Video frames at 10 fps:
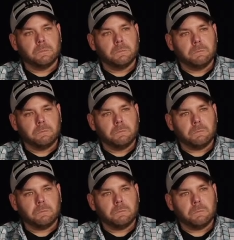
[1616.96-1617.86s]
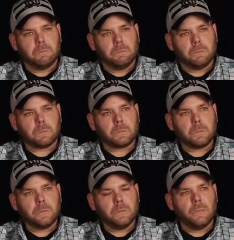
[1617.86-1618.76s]

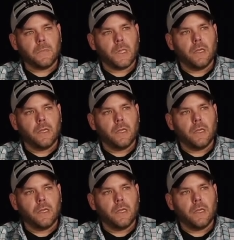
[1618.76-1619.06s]
Nobody speaks.